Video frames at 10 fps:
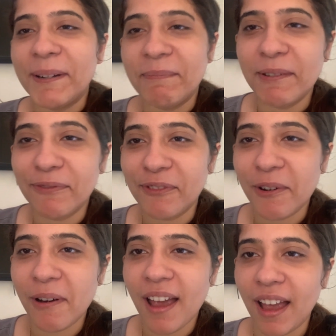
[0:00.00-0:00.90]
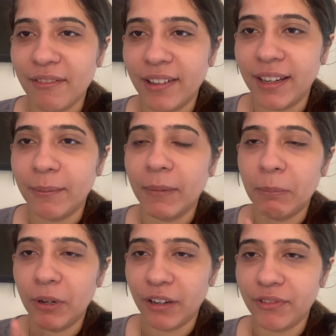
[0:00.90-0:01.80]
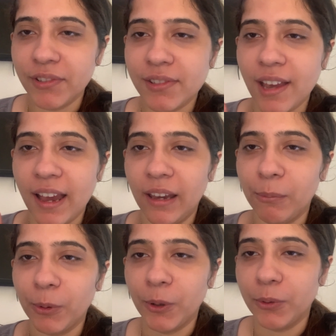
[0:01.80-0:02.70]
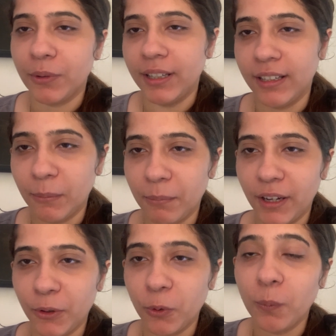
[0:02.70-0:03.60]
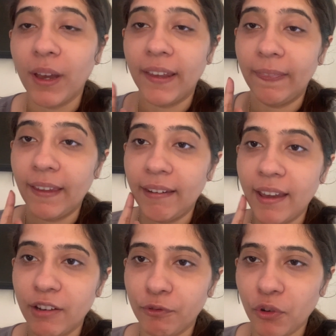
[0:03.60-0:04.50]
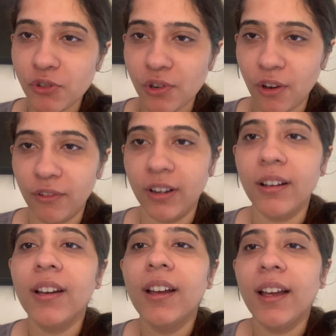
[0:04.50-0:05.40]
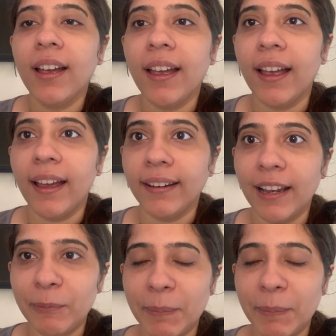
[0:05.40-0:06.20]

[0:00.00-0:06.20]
before having my breakfast, I am going to clean up my room and then head for shower, and I'll be